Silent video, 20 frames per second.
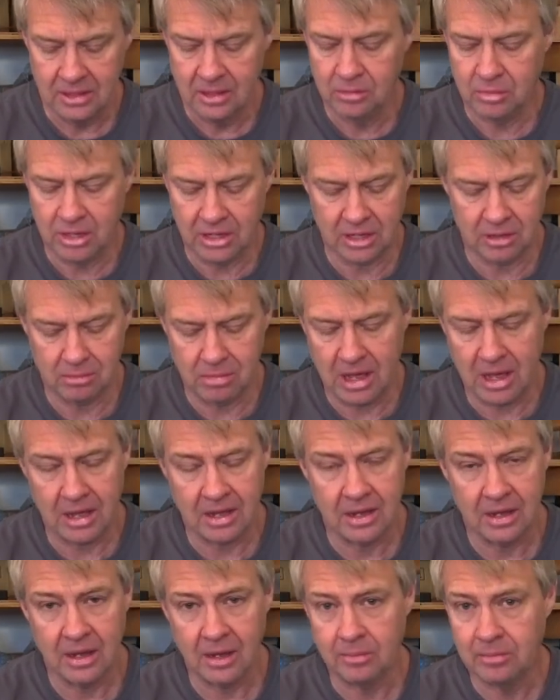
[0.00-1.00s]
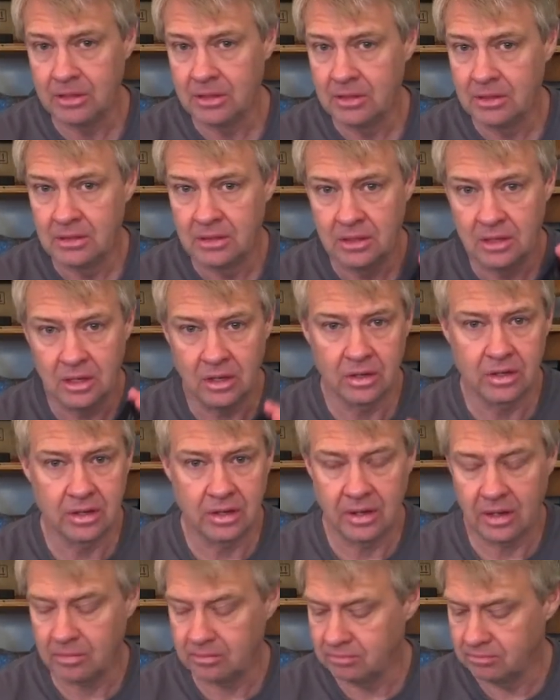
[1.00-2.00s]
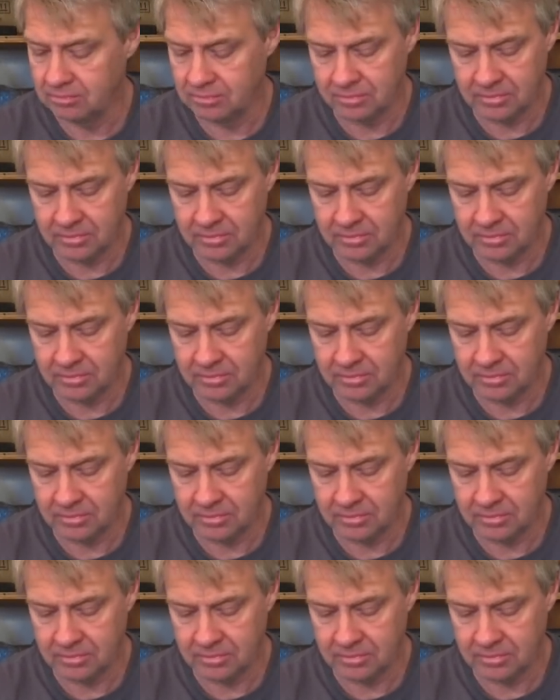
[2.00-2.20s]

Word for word: pick it back up, hook it up.